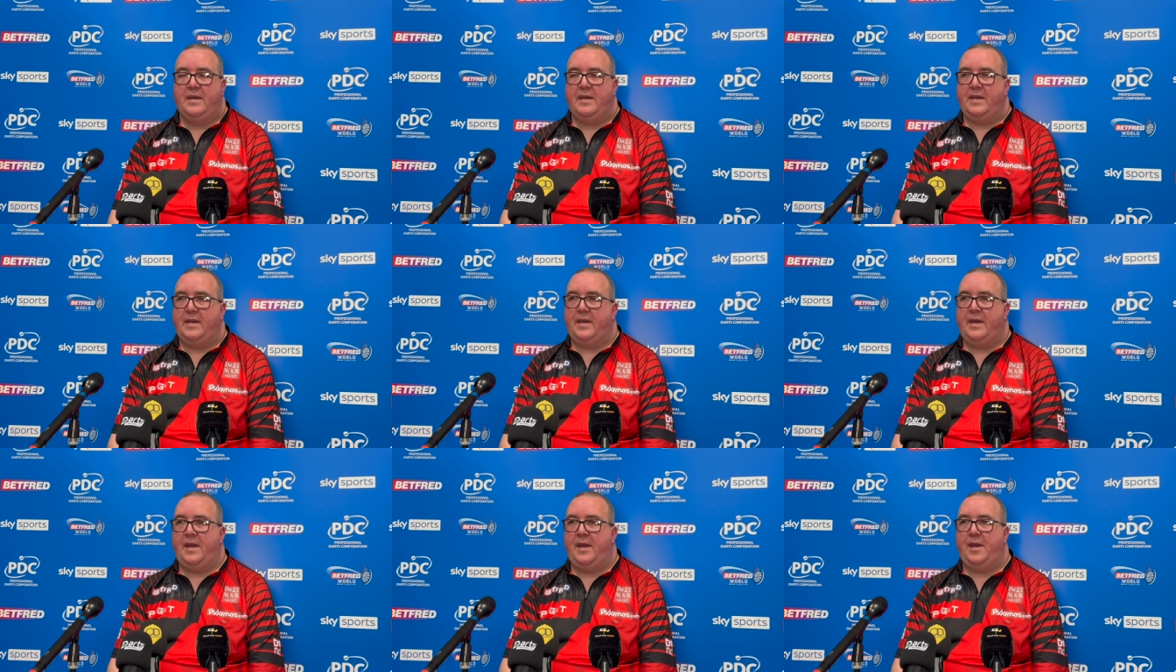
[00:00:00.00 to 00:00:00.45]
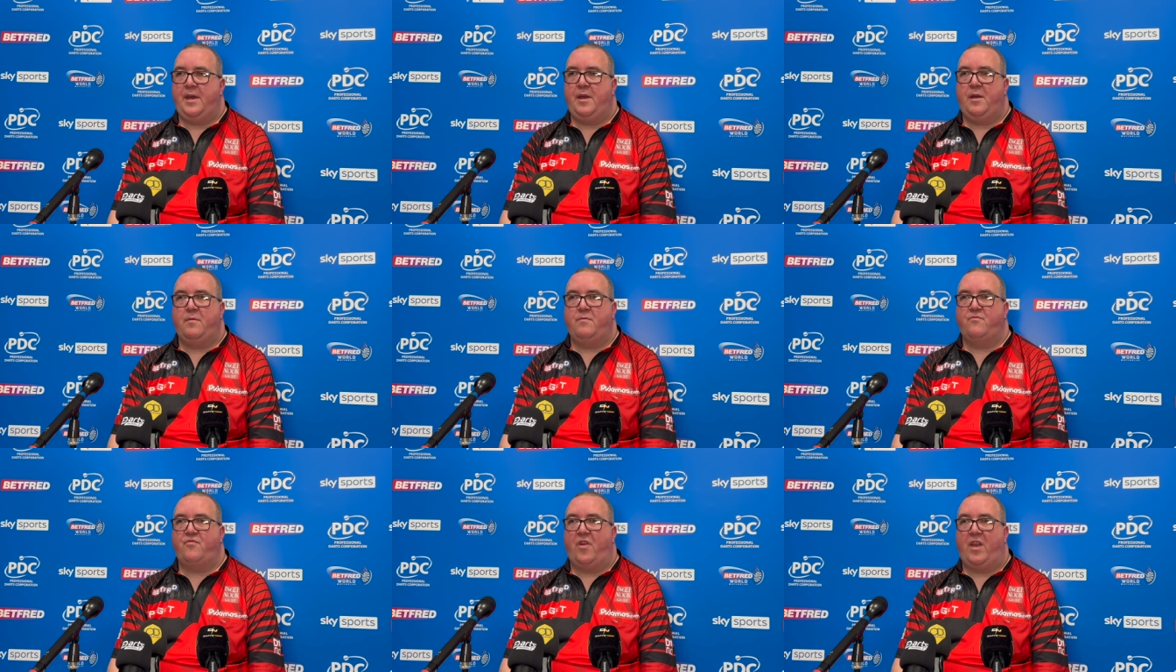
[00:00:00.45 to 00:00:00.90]

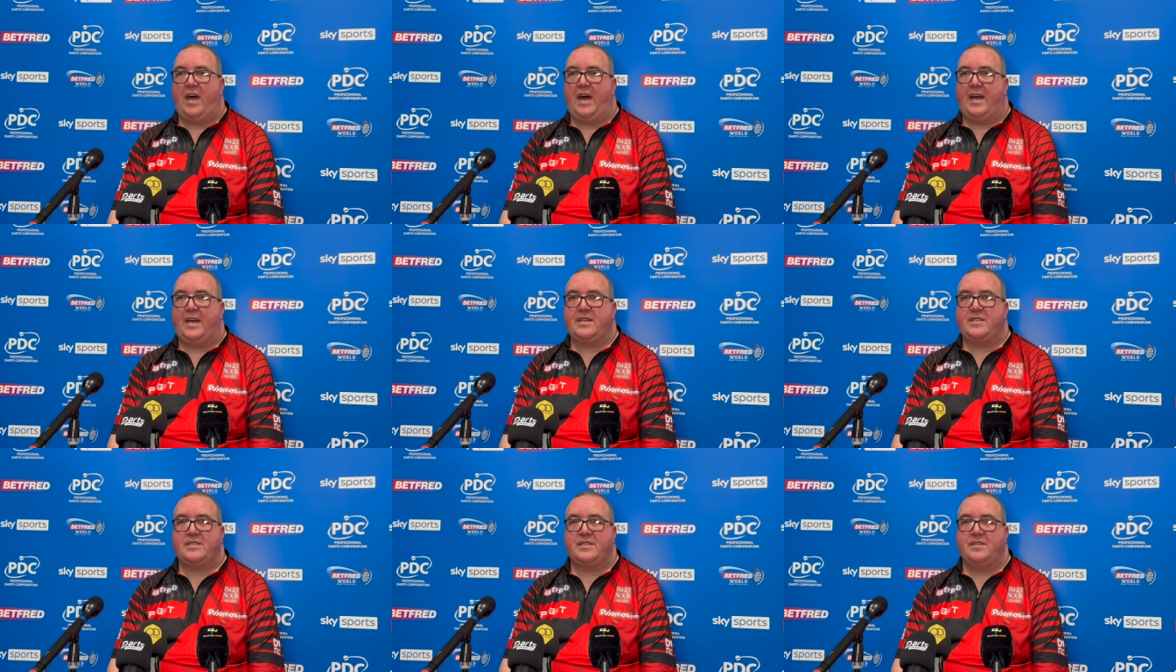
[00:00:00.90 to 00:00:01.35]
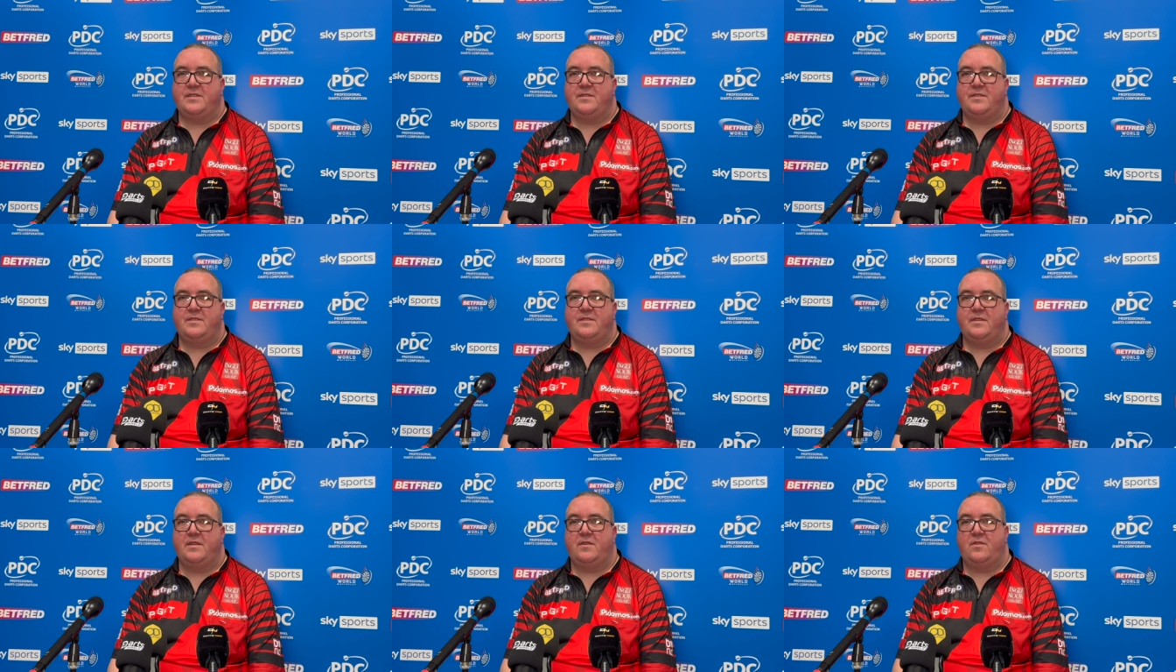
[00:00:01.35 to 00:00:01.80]
relax,
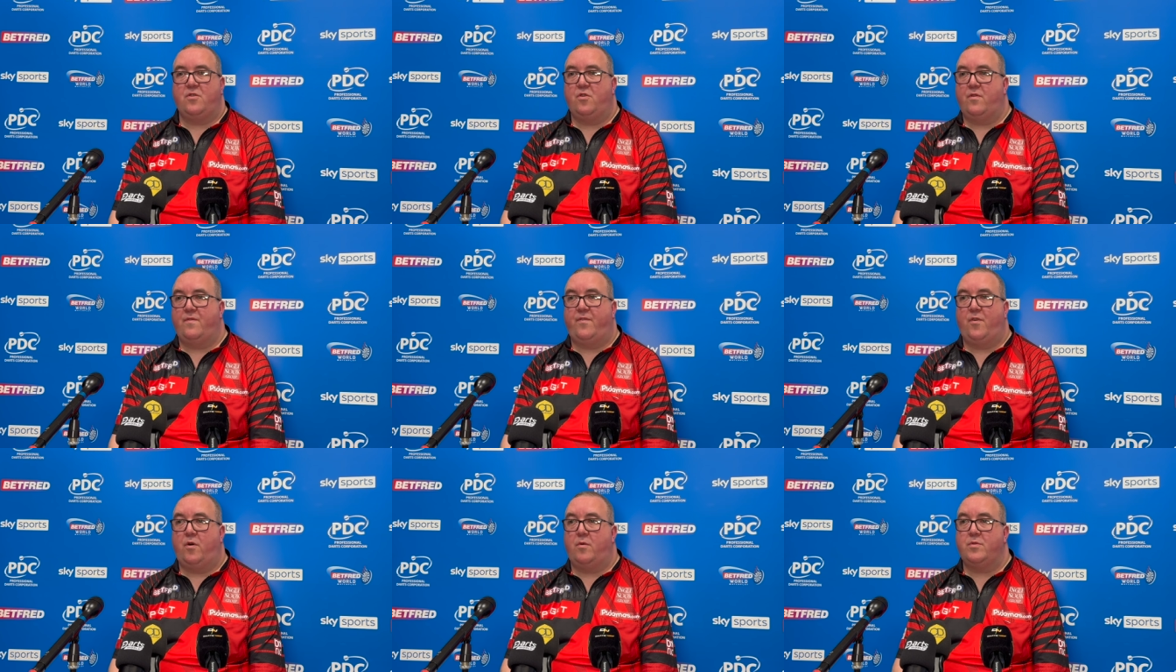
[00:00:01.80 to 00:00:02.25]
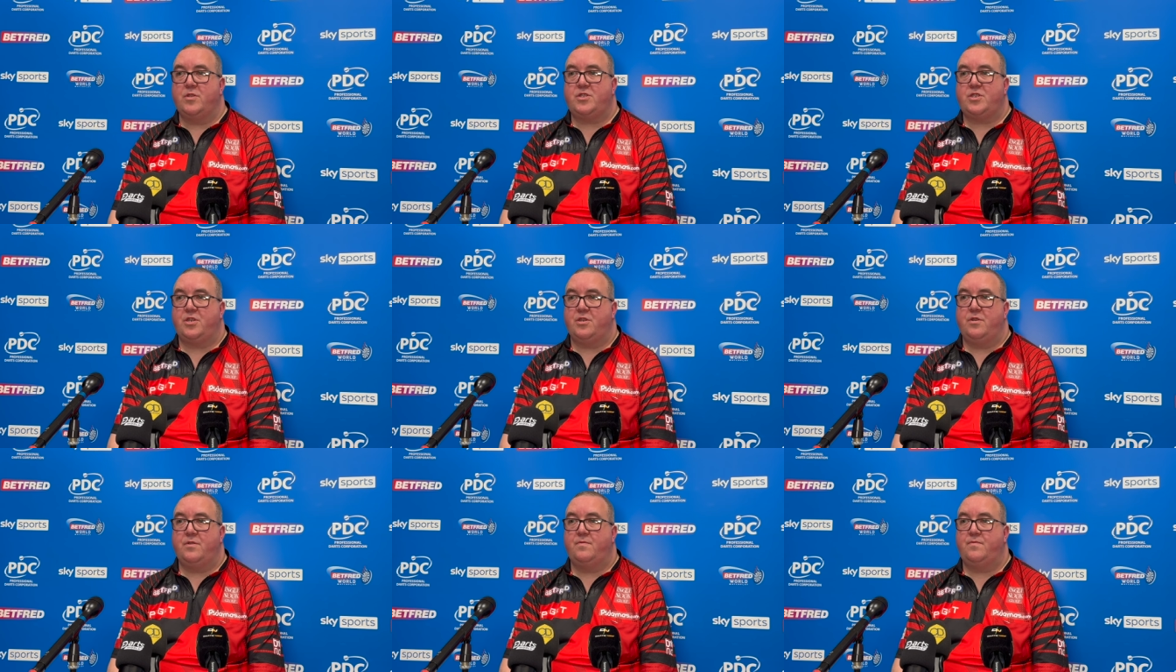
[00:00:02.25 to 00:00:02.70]
and look forward
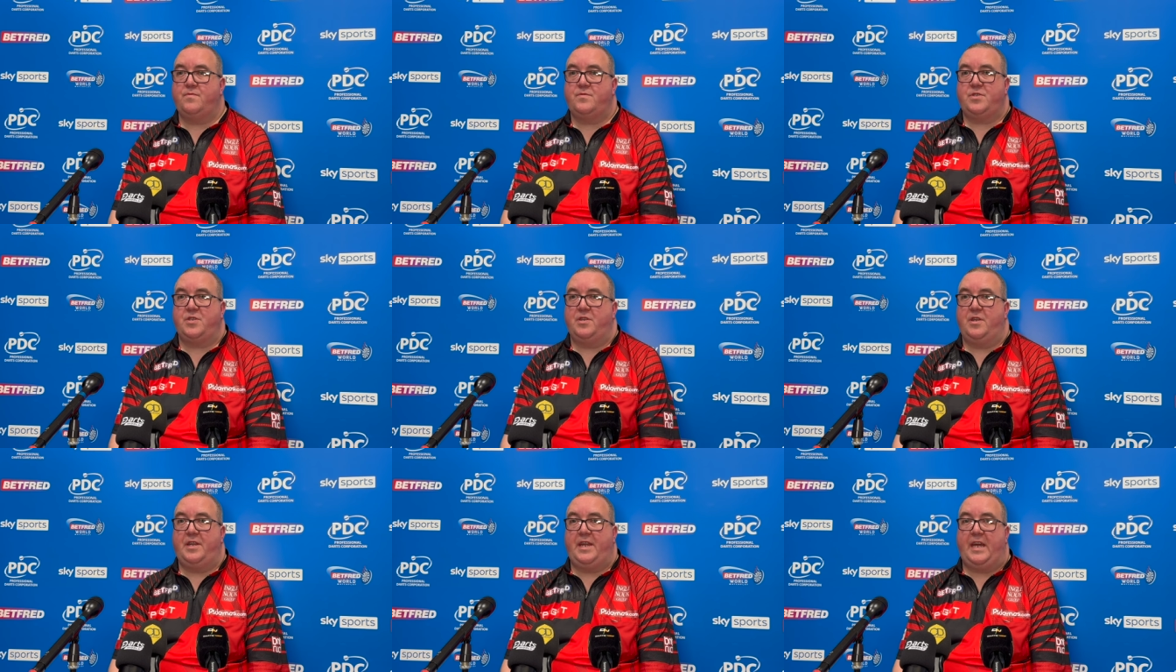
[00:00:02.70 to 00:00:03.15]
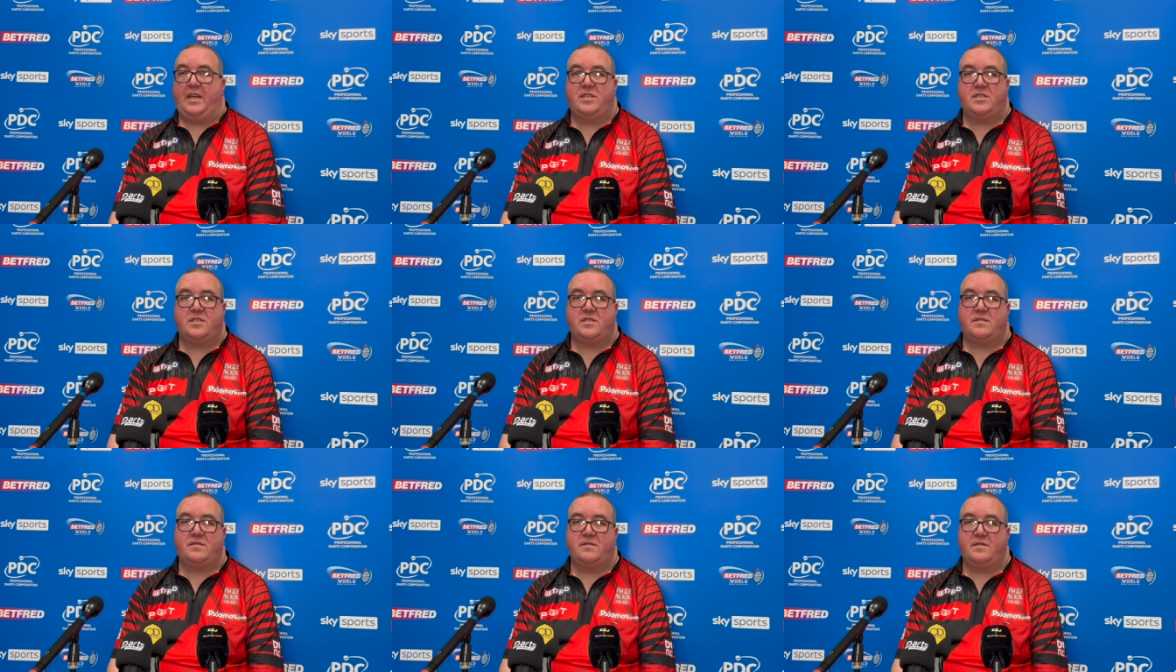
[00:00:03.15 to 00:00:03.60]
to the
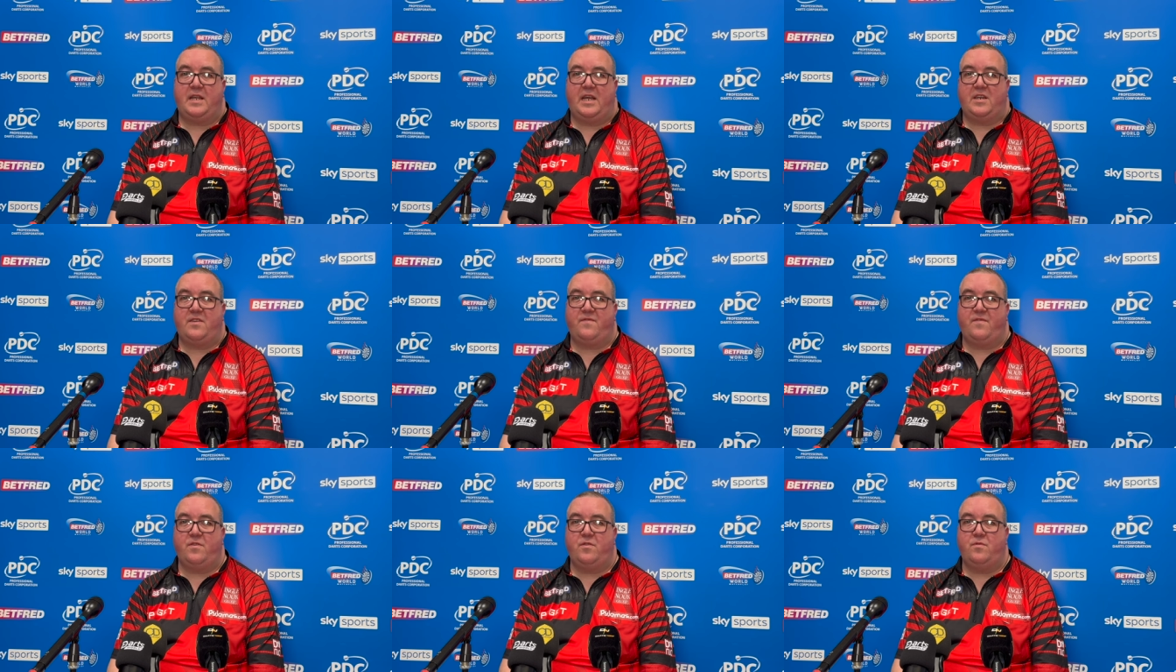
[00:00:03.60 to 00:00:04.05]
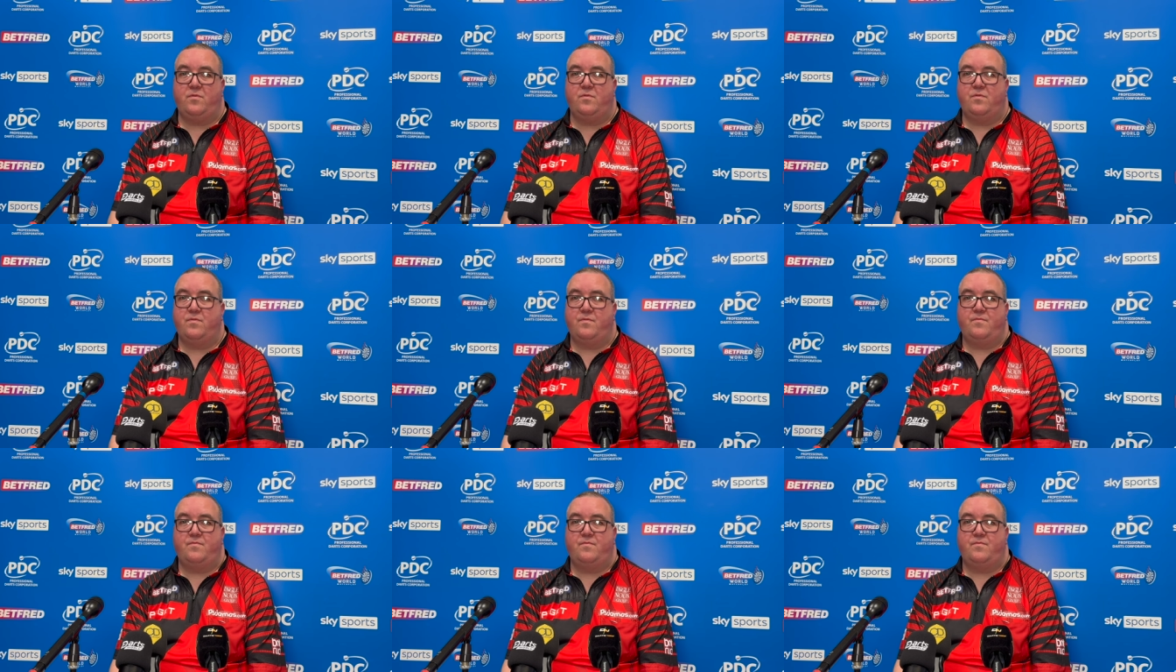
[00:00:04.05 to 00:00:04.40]
next few